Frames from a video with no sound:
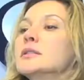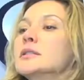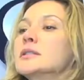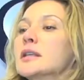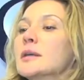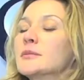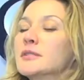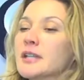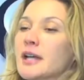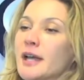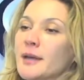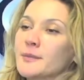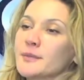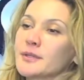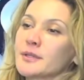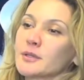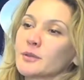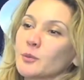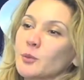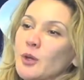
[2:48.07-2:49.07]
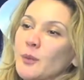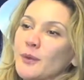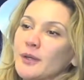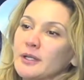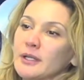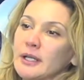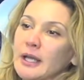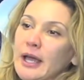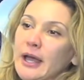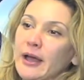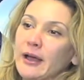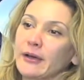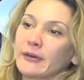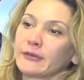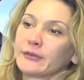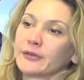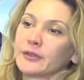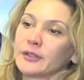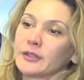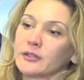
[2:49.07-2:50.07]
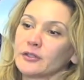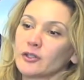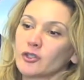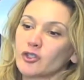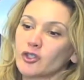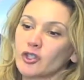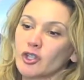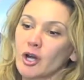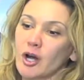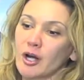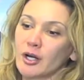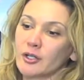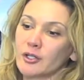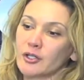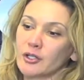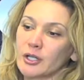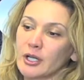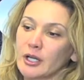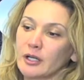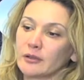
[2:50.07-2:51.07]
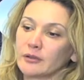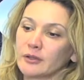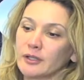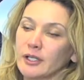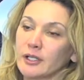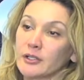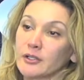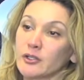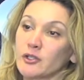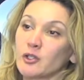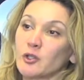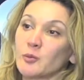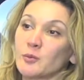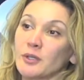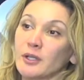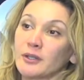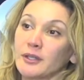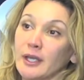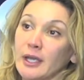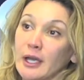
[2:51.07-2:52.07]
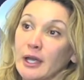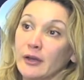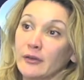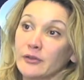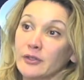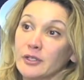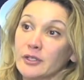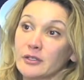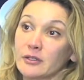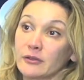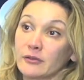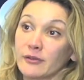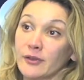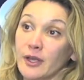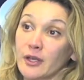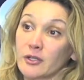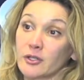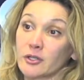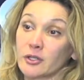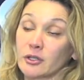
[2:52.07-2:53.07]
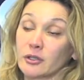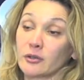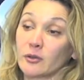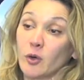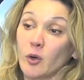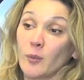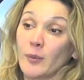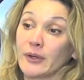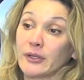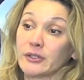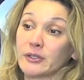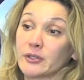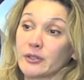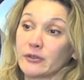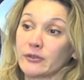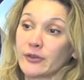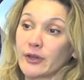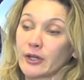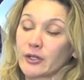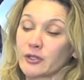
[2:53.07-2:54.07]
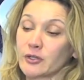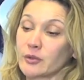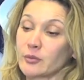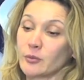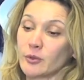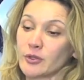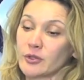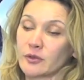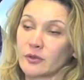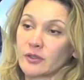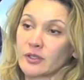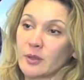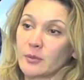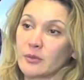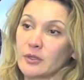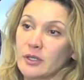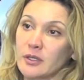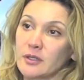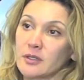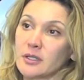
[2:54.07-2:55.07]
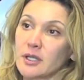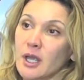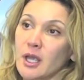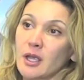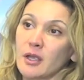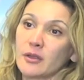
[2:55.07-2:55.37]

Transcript: Sometimes women have discharge and they assume that they have yeast infection or bacterial infection, most of the time yeast.